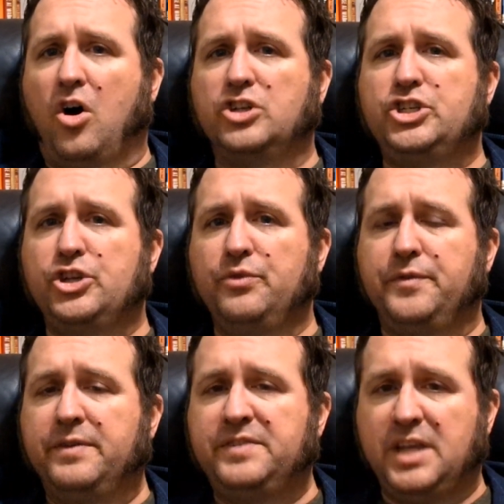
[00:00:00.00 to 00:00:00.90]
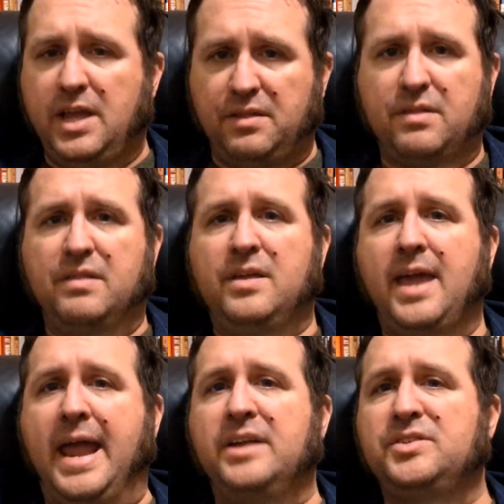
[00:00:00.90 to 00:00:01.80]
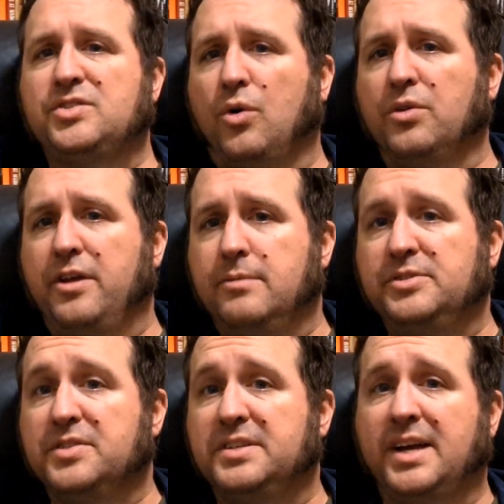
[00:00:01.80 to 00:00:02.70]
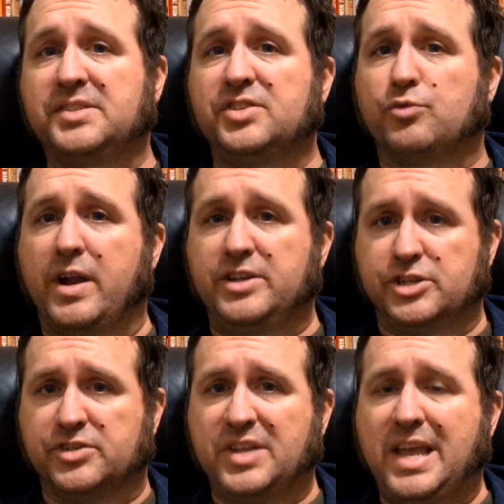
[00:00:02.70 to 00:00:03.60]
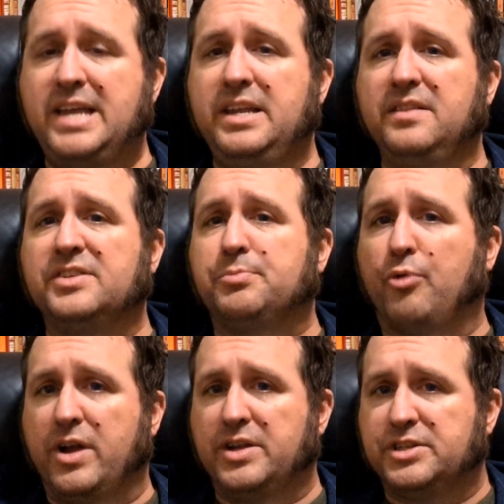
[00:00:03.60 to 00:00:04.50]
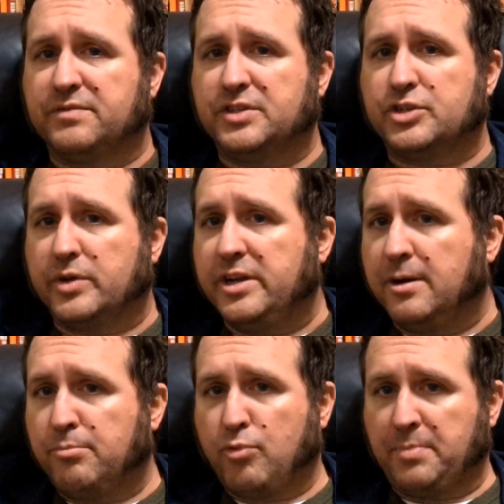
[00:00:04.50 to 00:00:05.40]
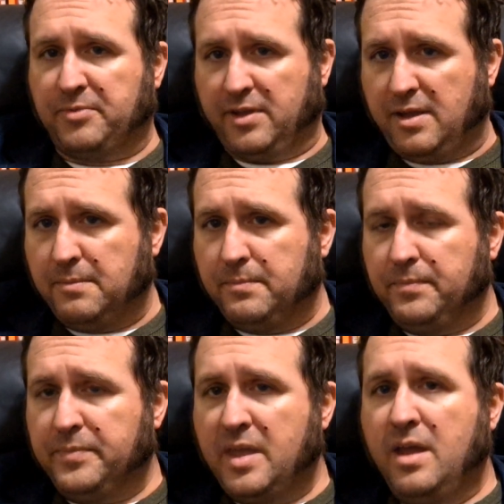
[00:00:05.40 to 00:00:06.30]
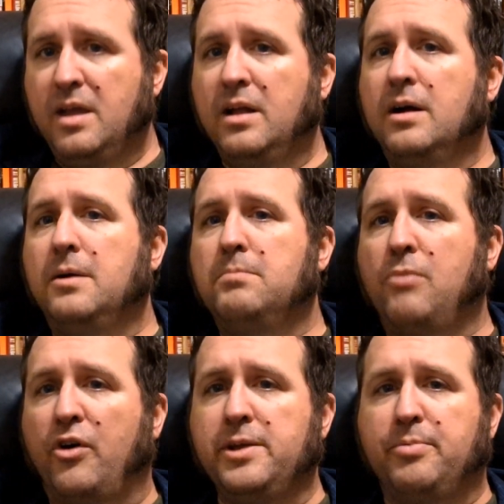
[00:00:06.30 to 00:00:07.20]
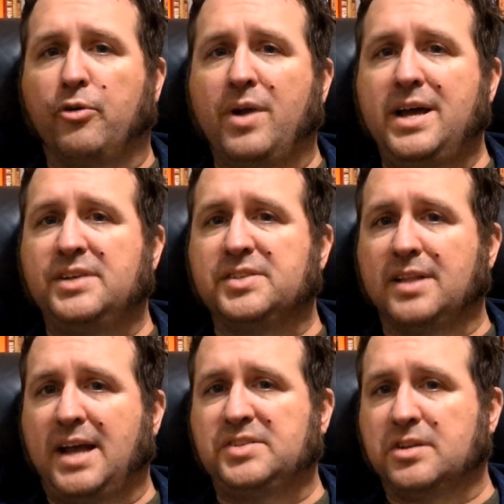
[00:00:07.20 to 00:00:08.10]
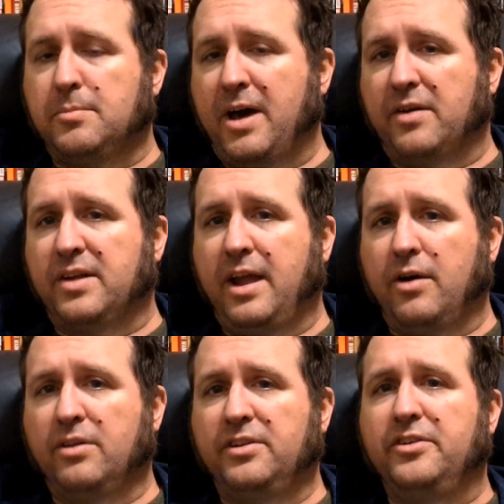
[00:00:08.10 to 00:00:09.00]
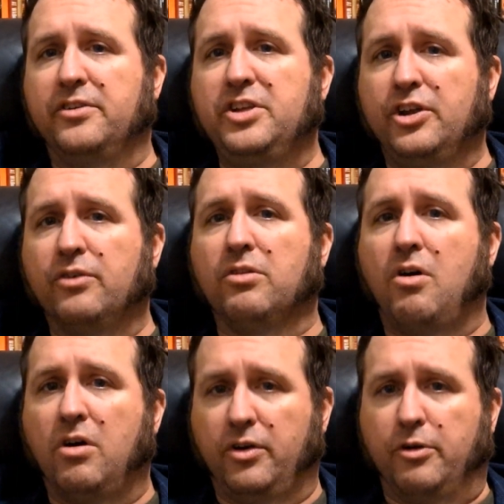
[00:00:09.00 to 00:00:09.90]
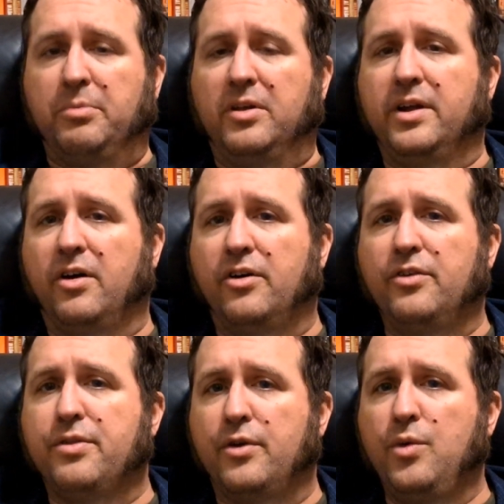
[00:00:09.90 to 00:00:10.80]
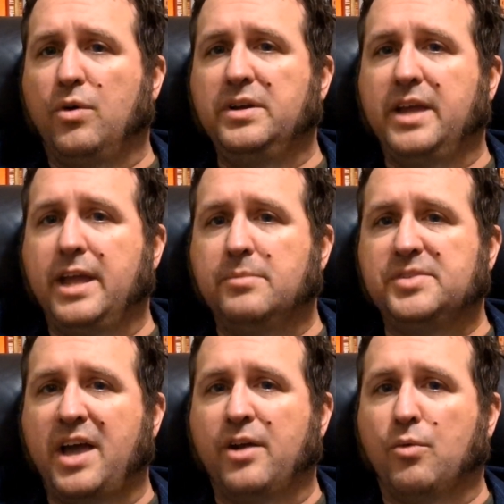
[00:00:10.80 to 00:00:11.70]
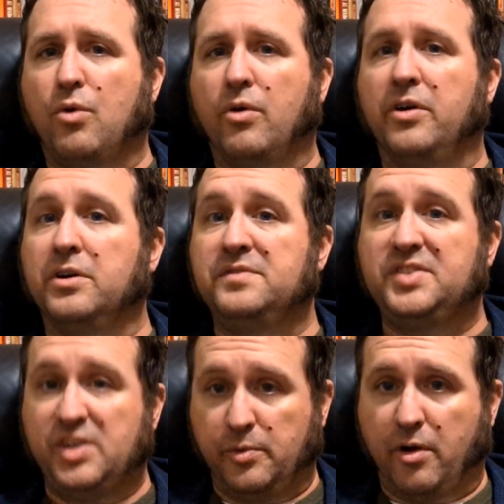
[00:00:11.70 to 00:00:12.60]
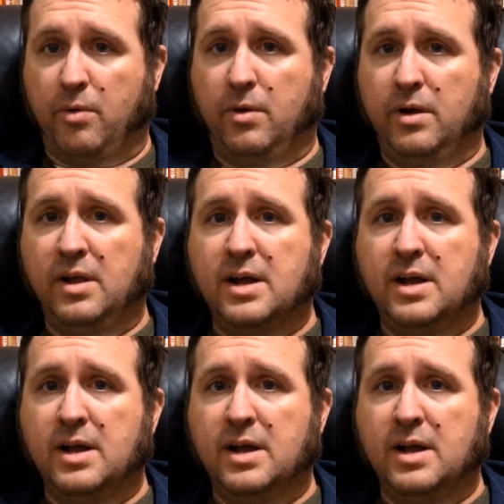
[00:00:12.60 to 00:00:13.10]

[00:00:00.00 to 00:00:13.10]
On June 15th, the A's sold him to the Texas Rangers, ending this branch of the tree abruptly. Marty Perez lasted about a calendar year longer, playing 131 games at a WAR of 0